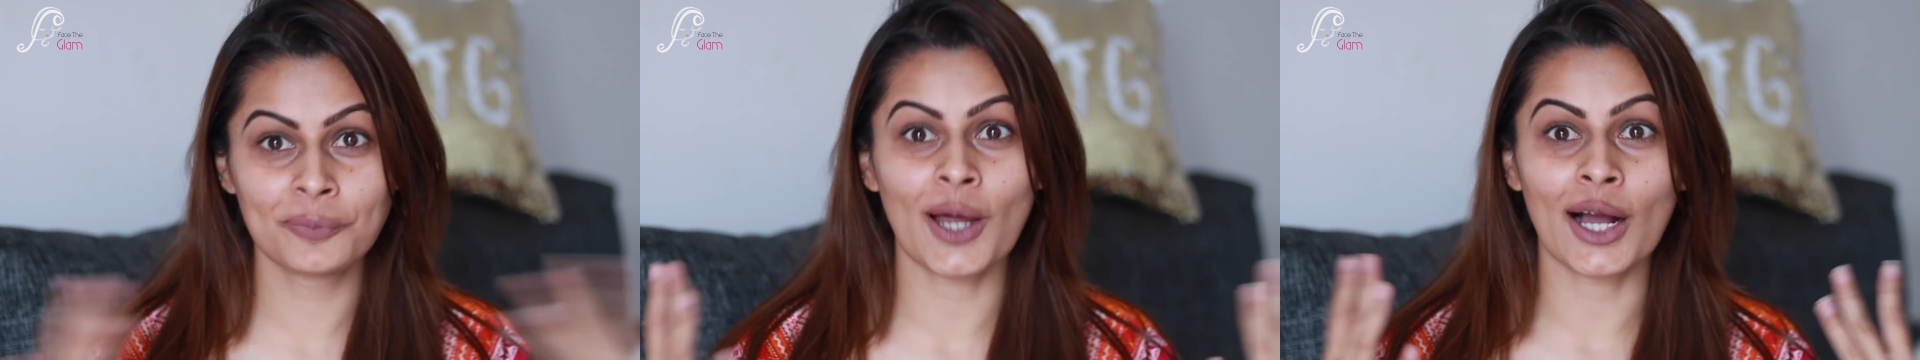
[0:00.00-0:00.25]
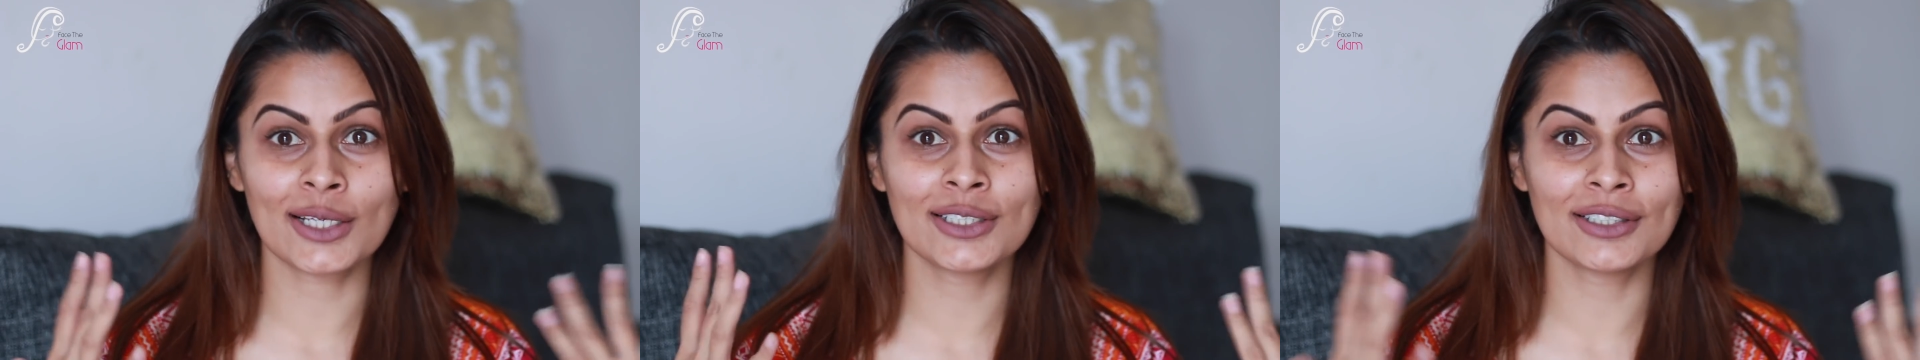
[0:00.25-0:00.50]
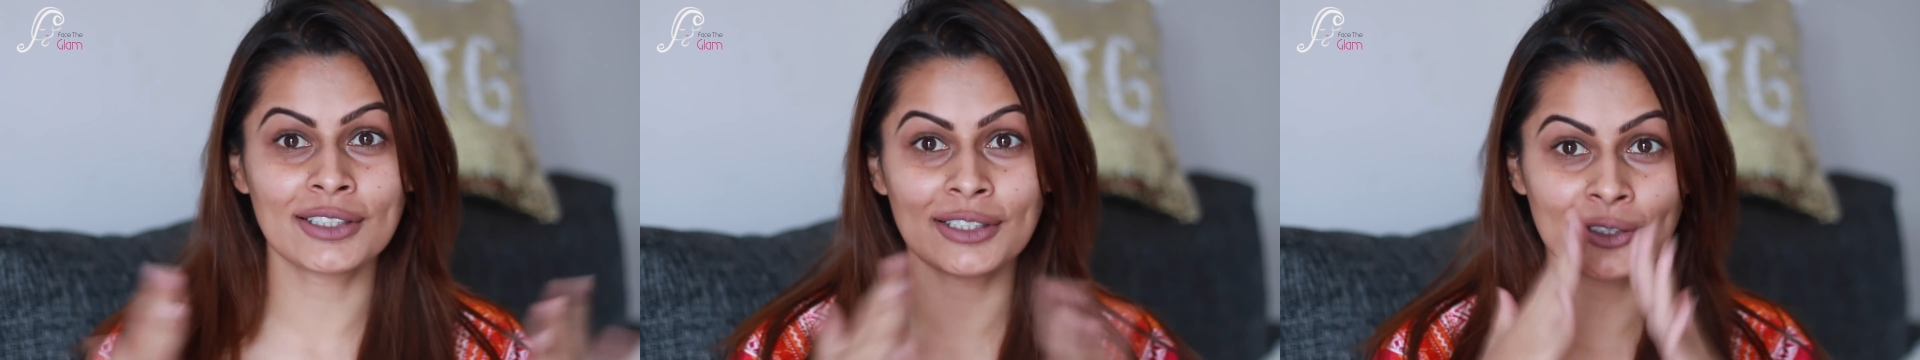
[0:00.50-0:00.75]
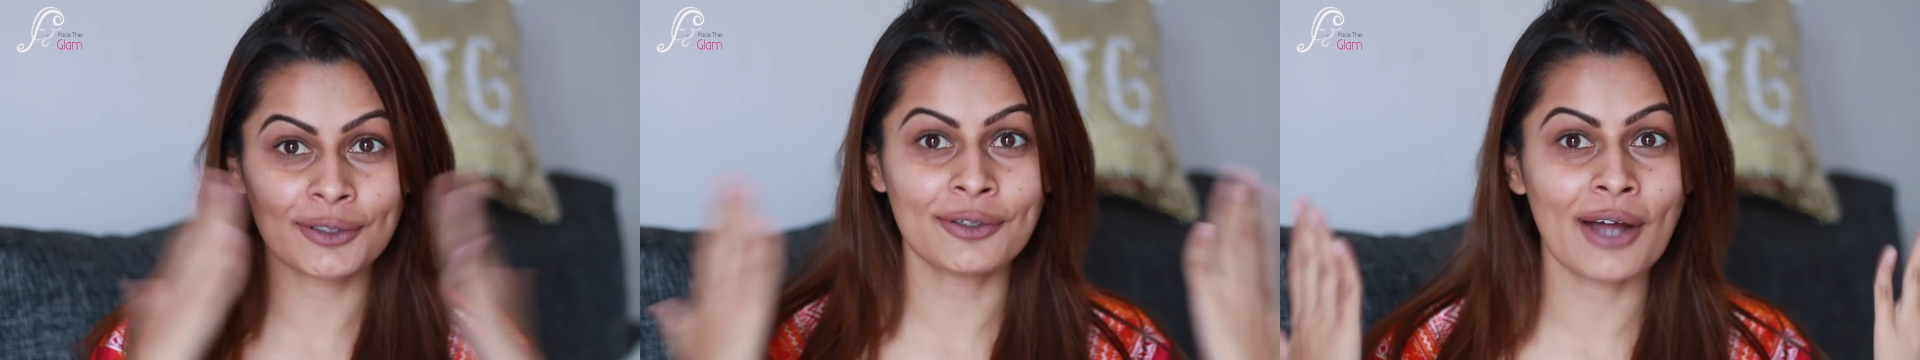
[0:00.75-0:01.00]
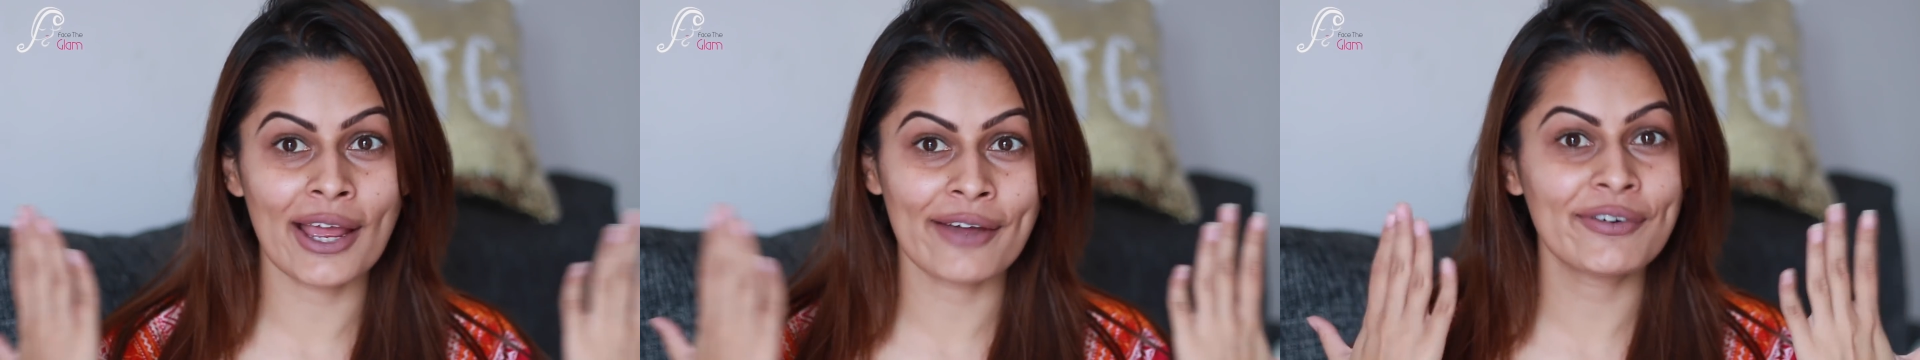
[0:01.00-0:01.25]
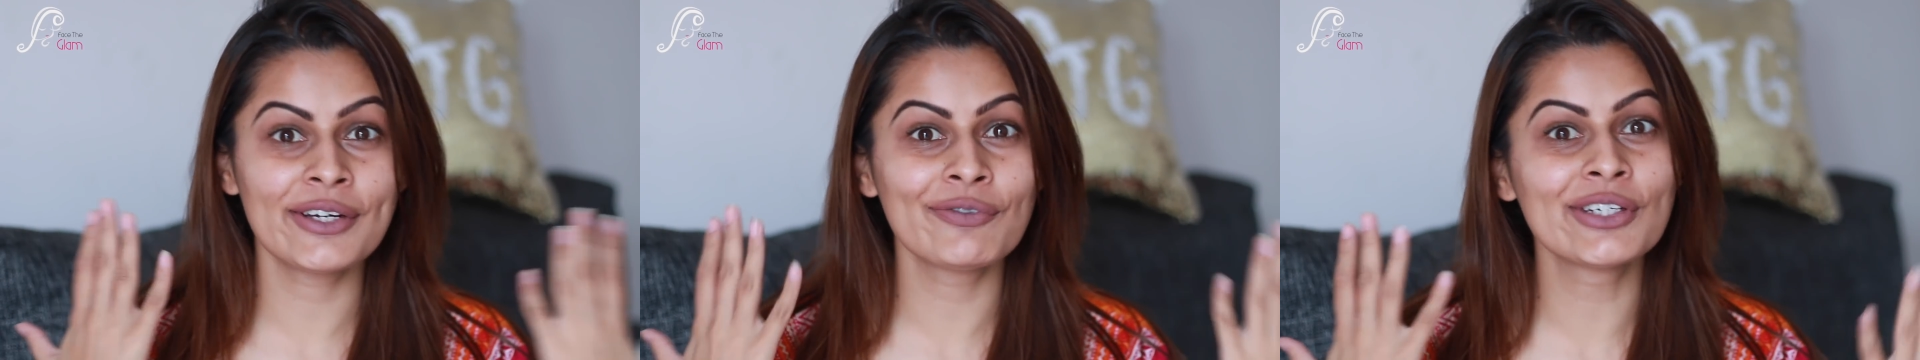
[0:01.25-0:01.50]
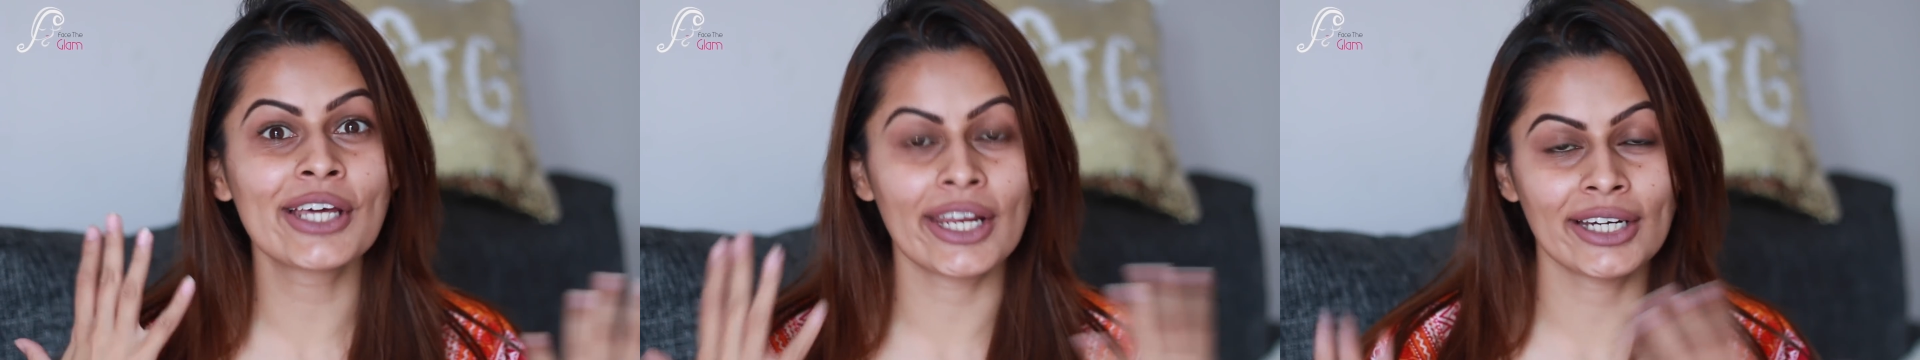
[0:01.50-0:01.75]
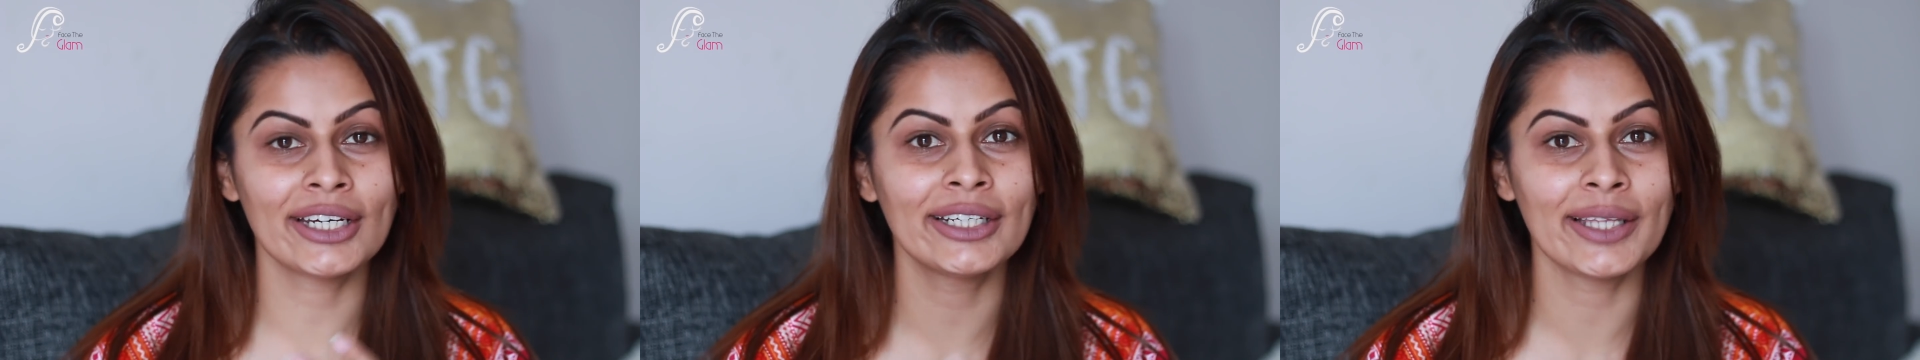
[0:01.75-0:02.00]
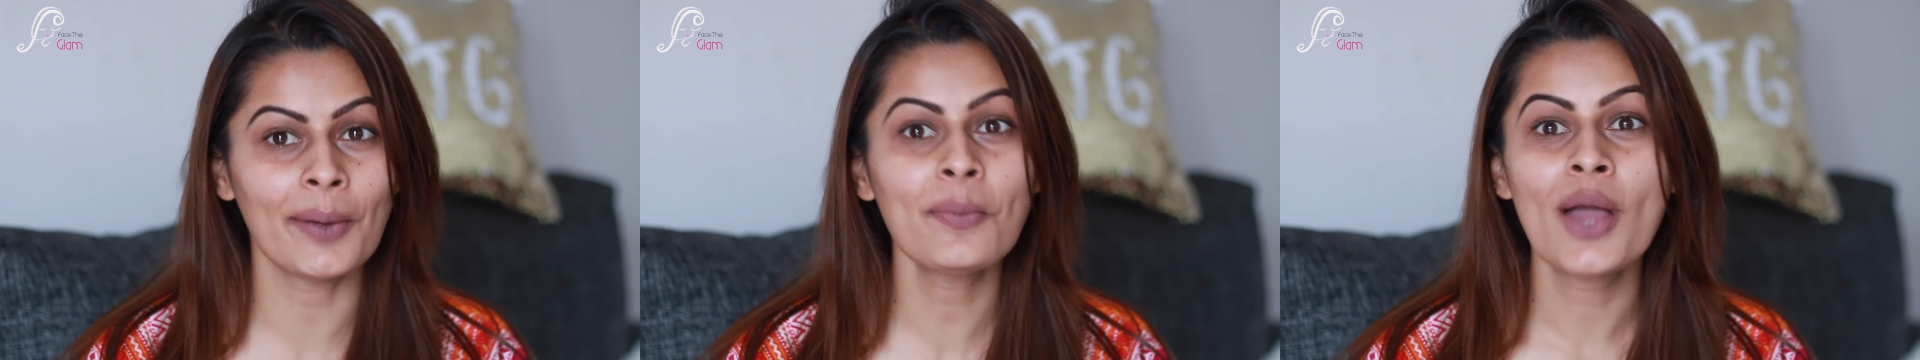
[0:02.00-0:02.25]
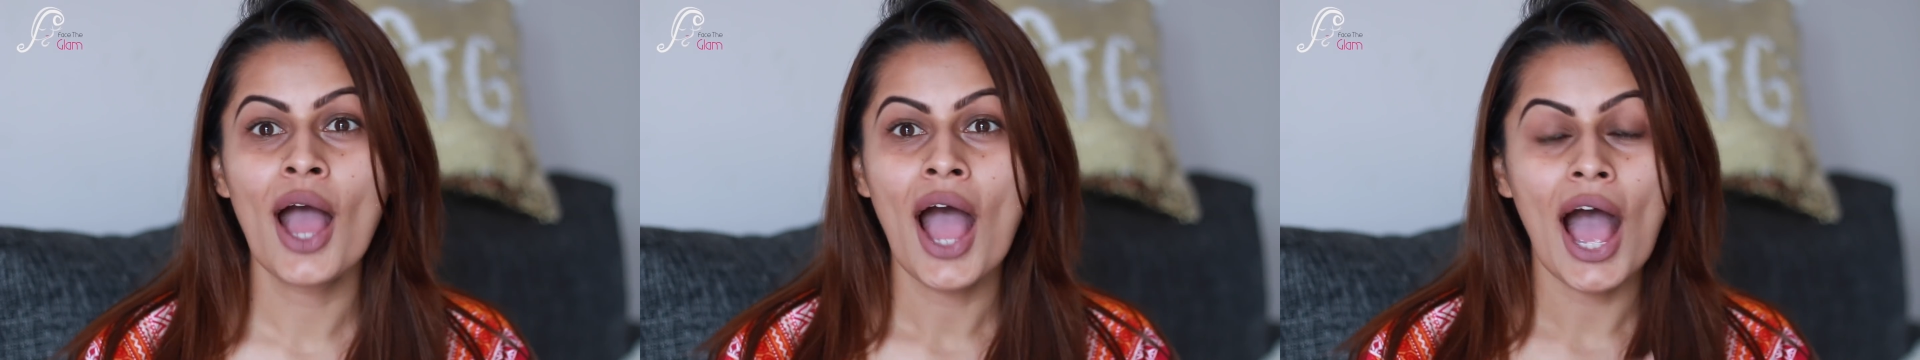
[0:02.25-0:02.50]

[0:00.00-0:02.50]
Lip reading: dark circles, I haven't even corrected them.